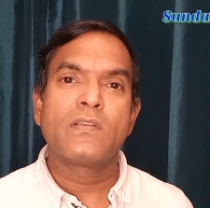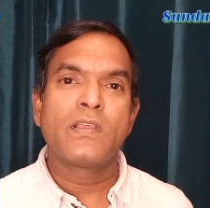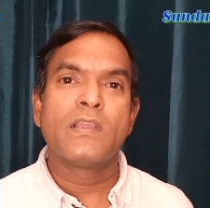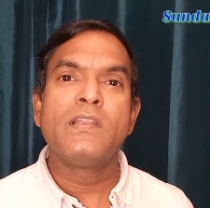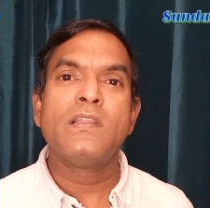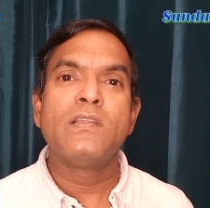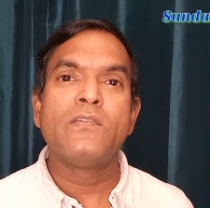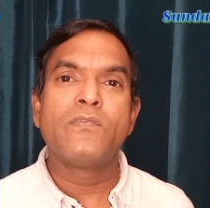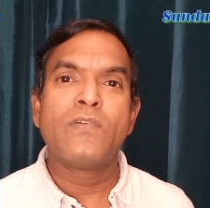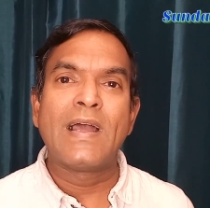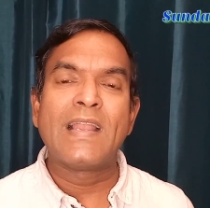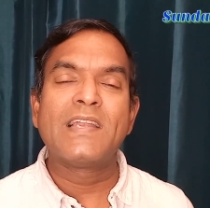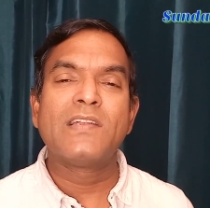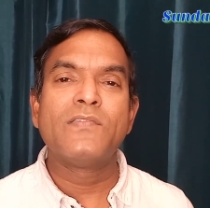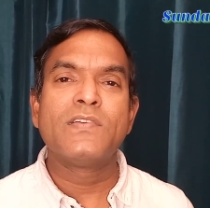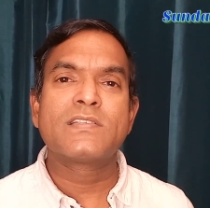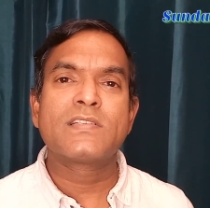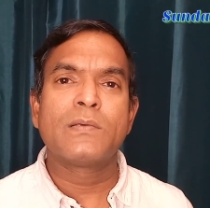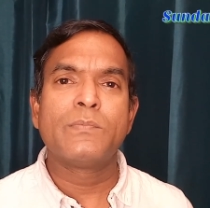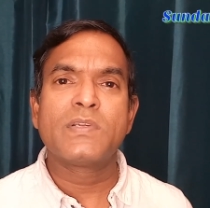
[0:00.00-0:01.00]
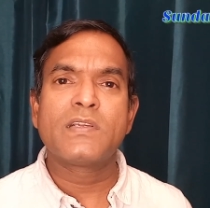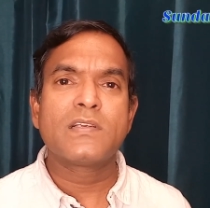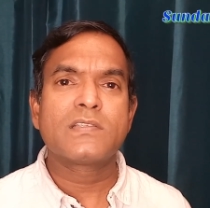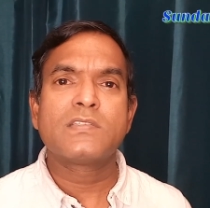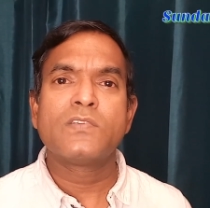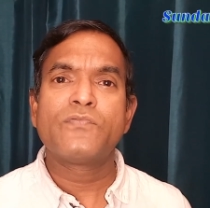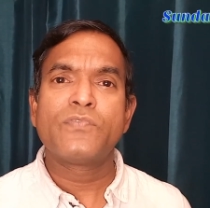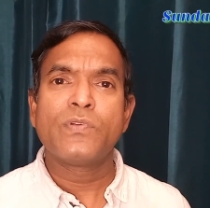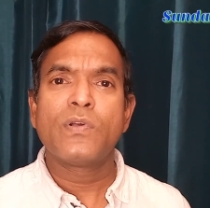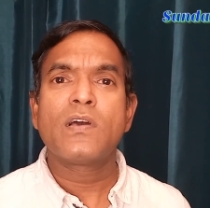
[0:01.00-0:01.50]
any valid visa?
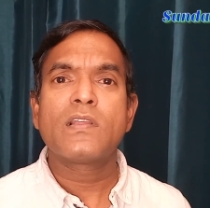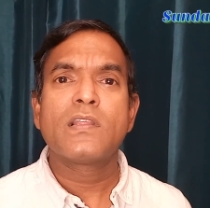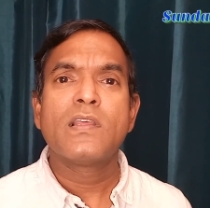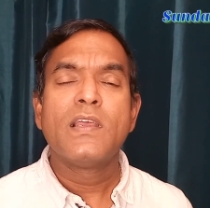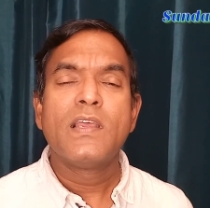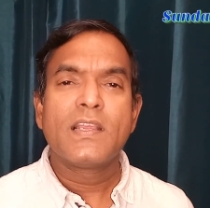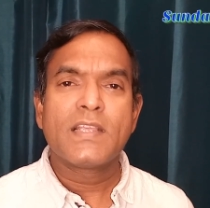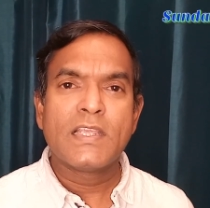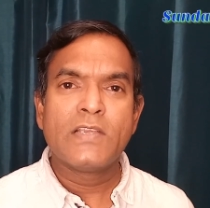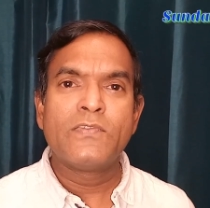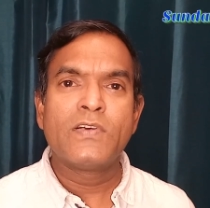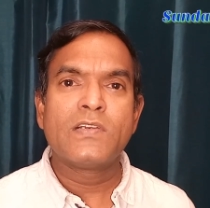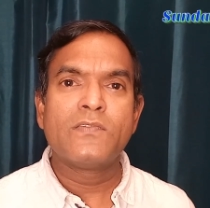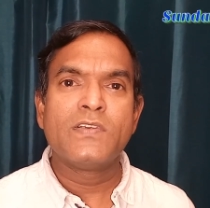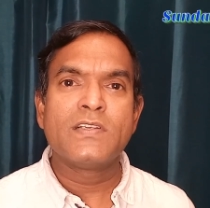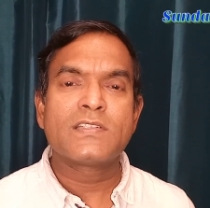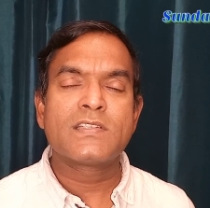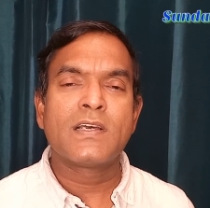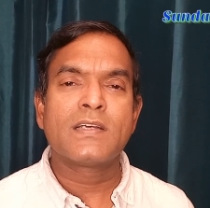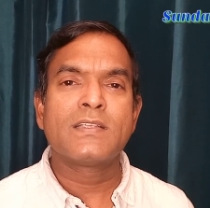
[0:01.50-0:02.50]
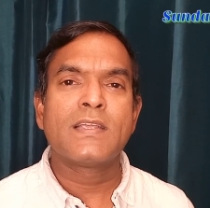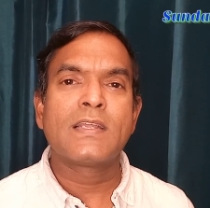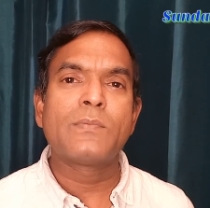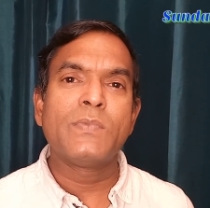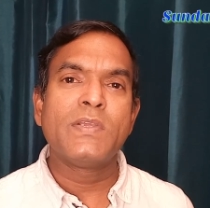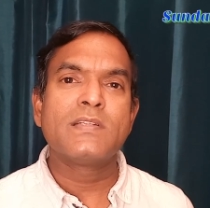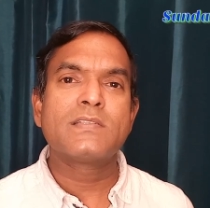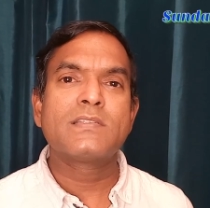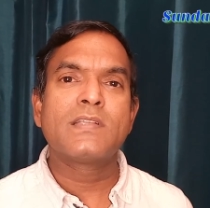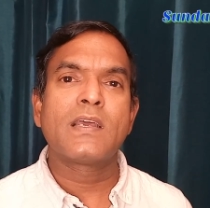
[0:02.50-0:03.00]
Because if you are given visa, that
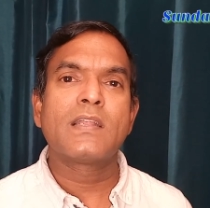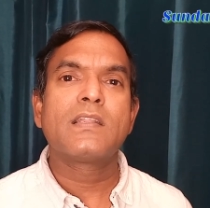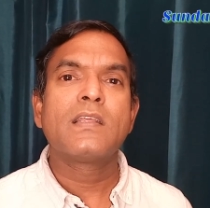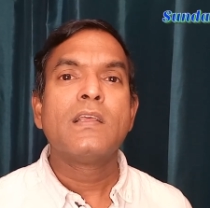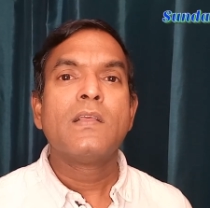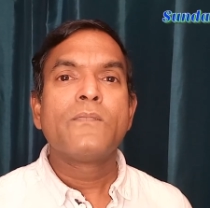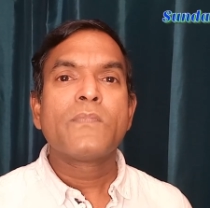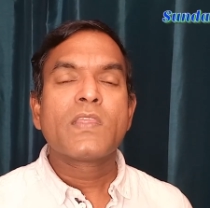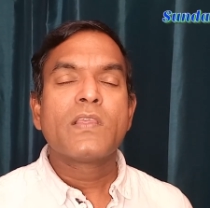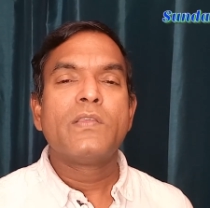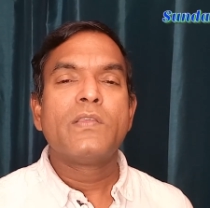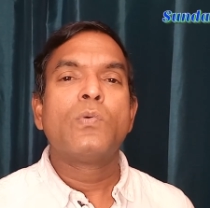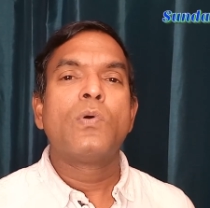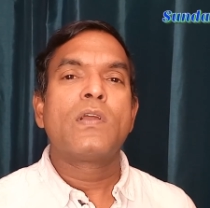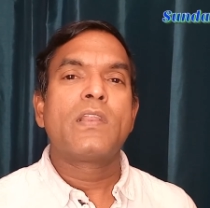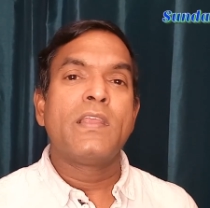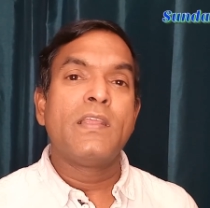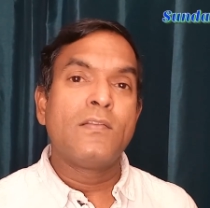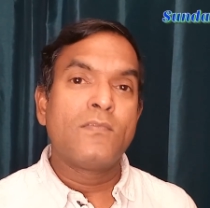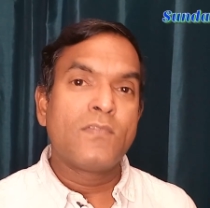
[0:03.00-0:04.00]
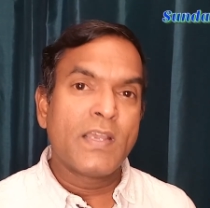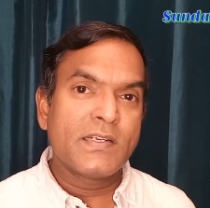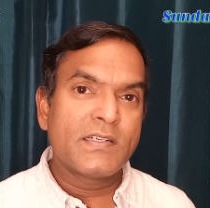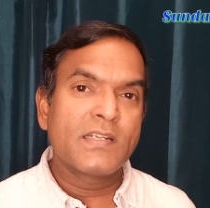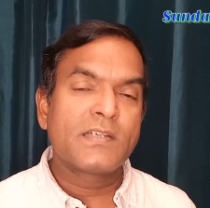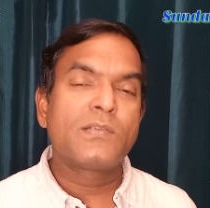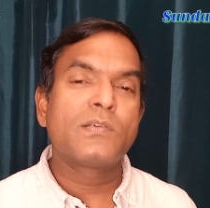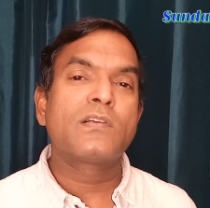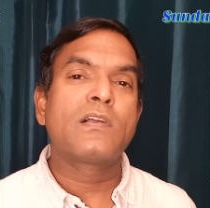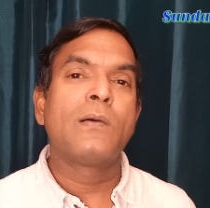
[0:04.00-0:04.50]
means that you are
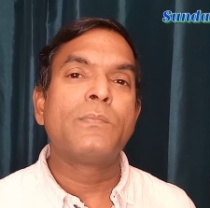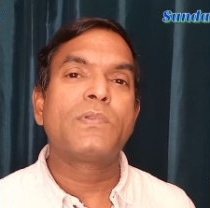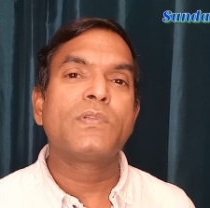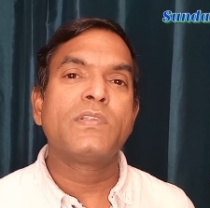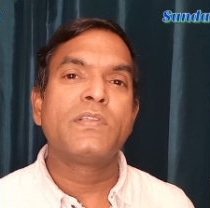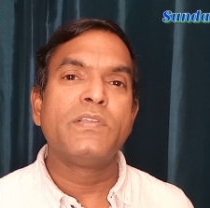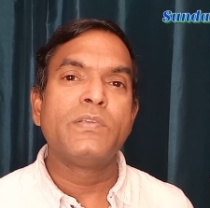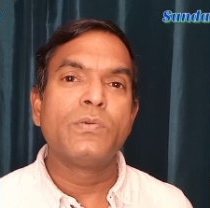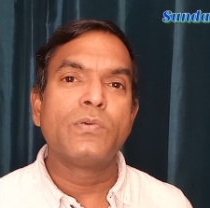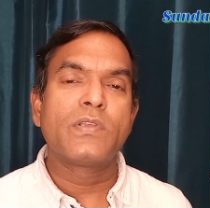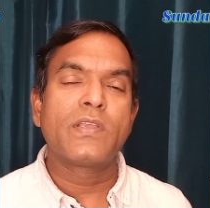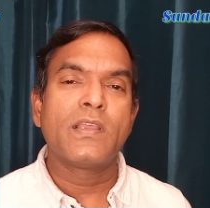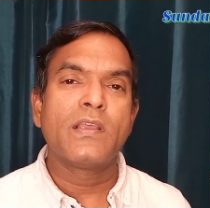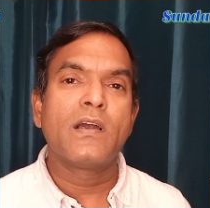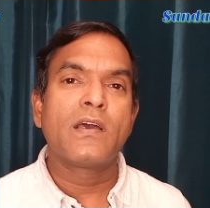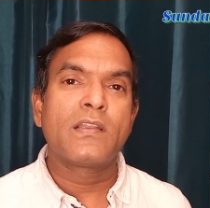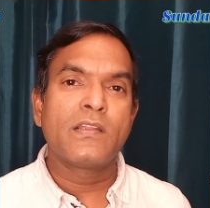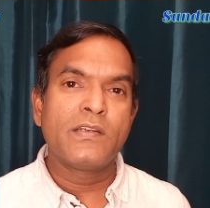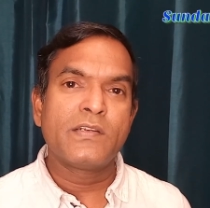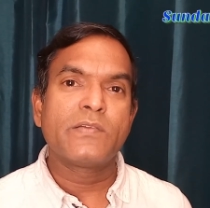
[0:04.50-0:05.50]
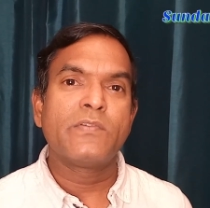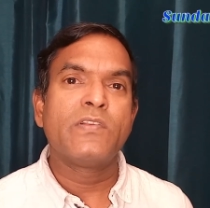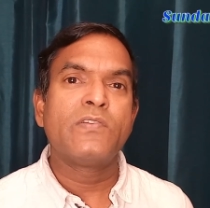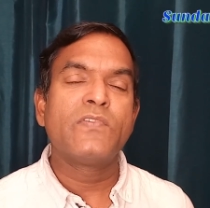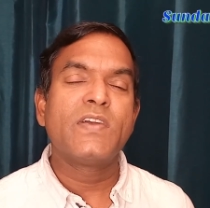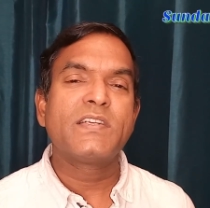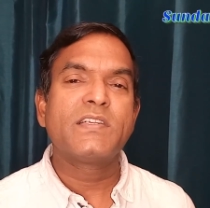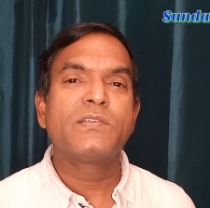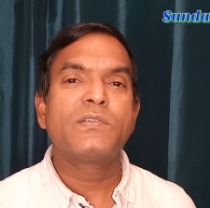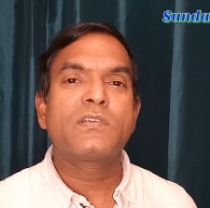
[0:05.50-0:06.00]
invited to come to the UK, or
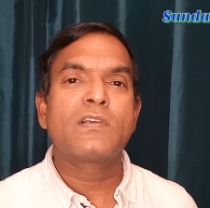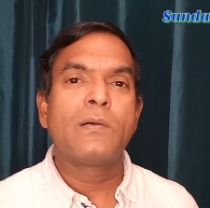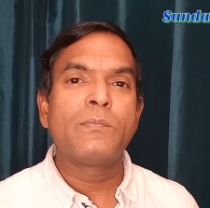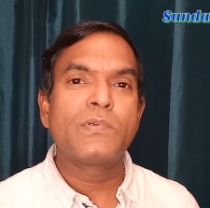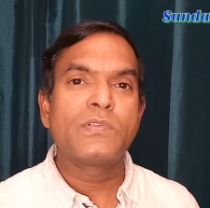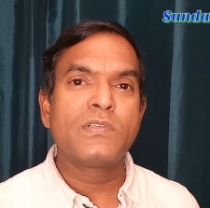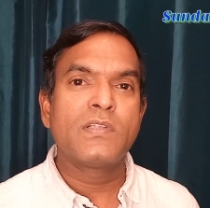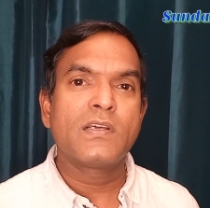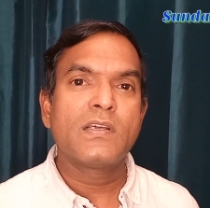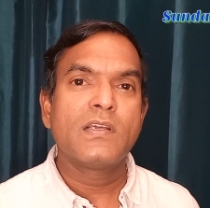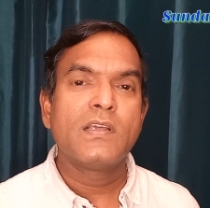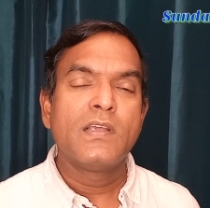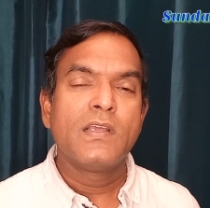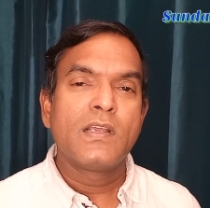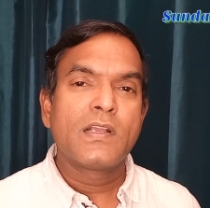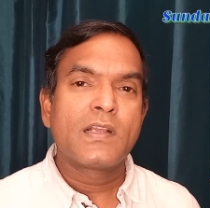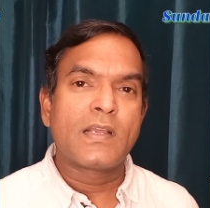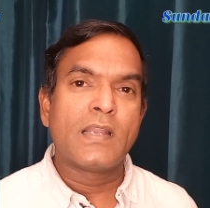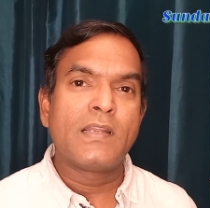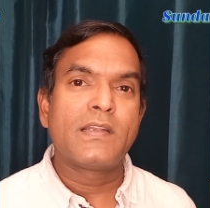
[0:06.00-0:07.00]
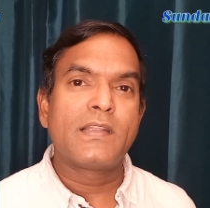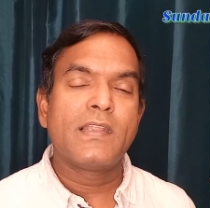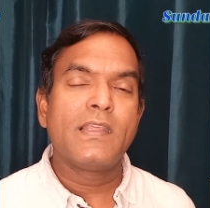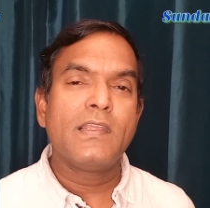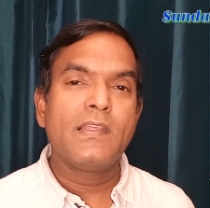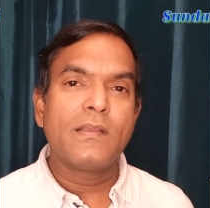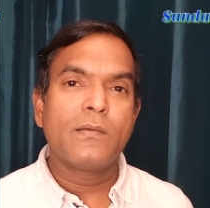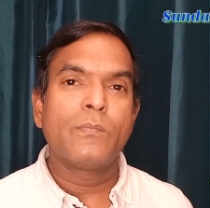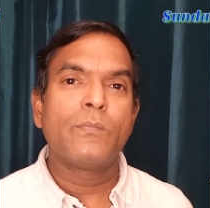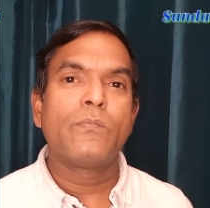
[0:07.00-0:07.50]
invited to come to the
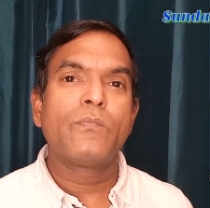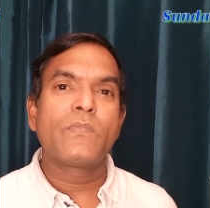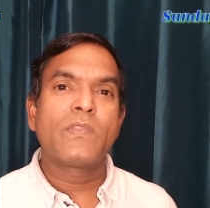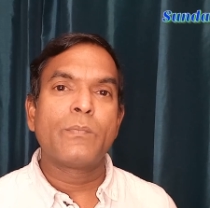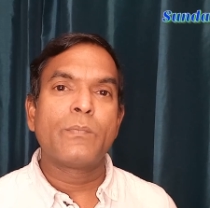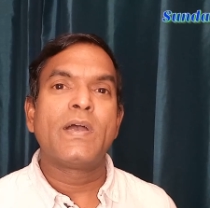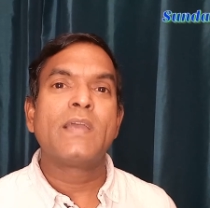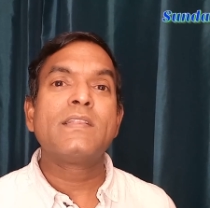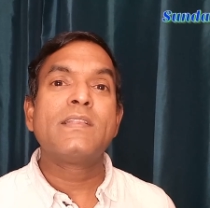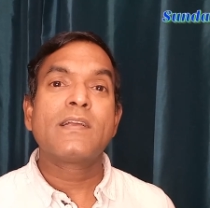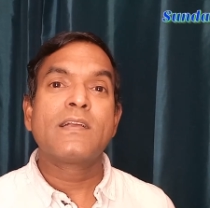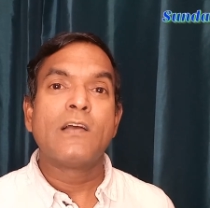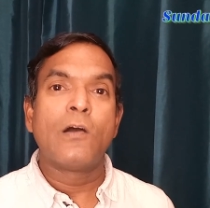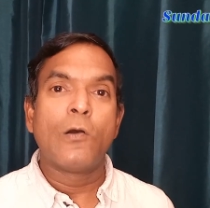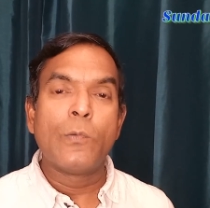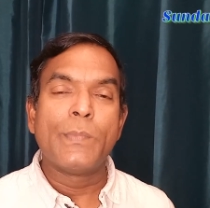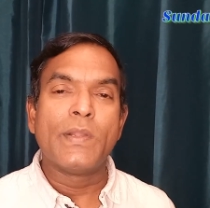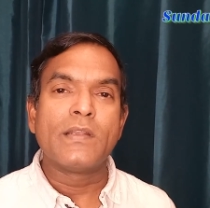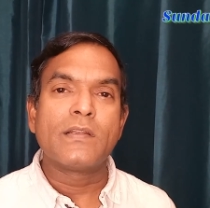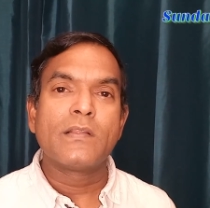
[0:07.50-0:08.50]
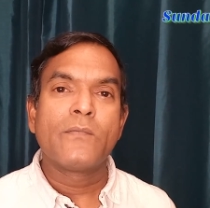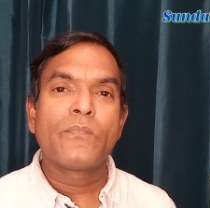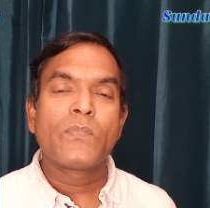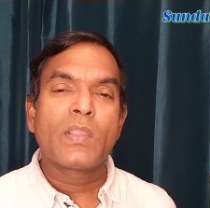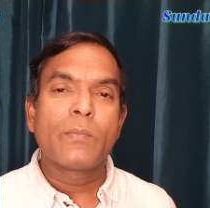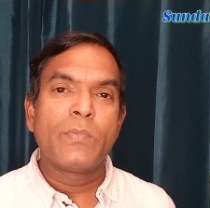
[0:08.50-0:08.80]
country by the government.